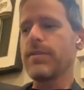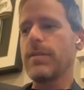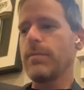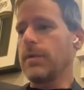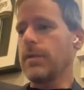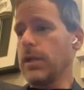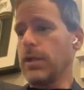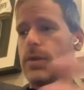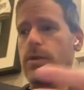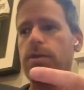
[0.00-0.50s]
of
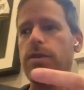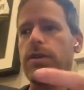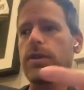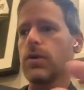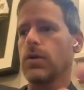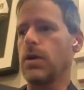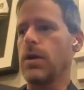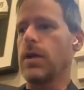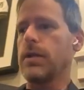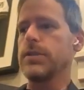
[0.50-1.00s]
them load the
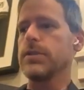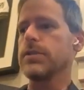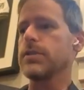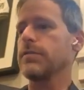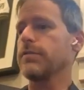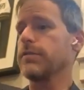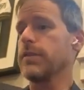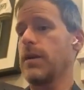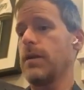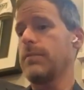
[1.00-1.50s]

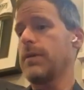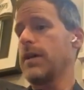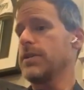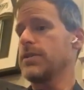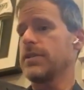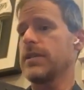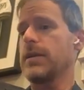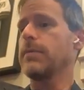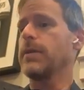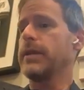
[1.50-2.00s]
crons from a
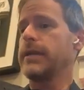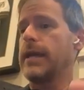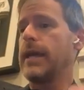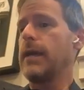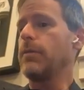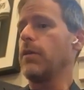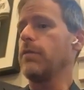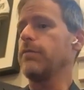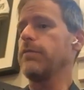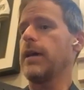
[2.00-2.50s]
separate
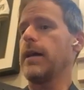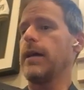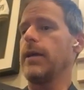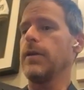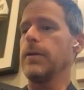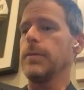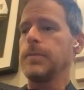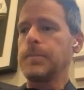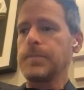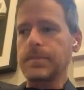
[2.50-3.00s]
YAML
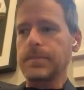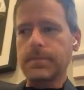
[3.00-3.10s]
file.